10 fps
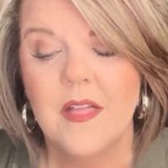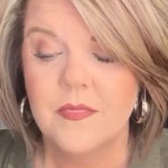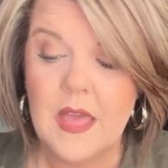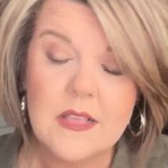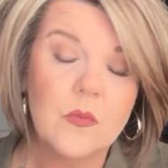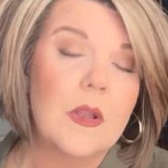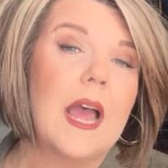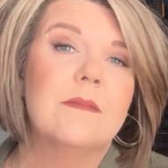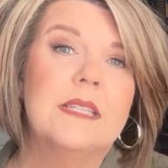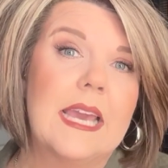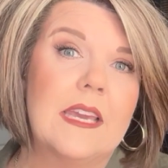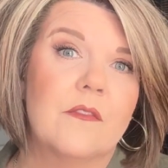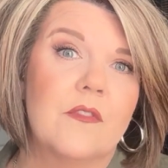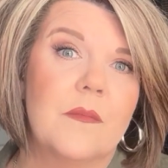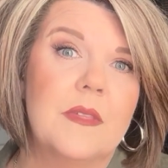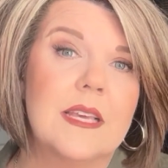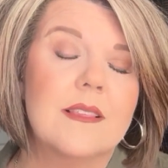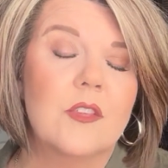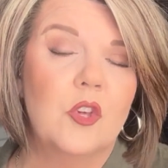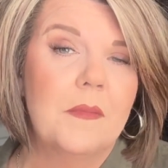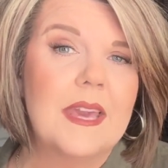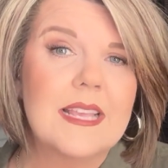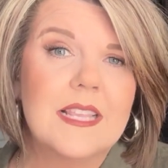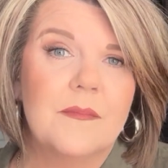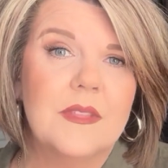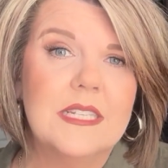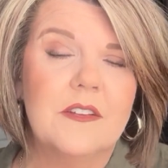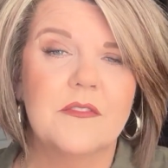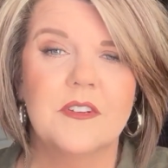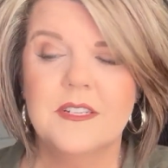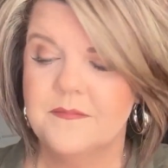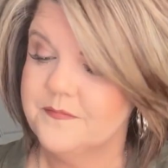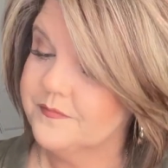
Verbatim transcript: That's what I'm taking from this. You may get something different.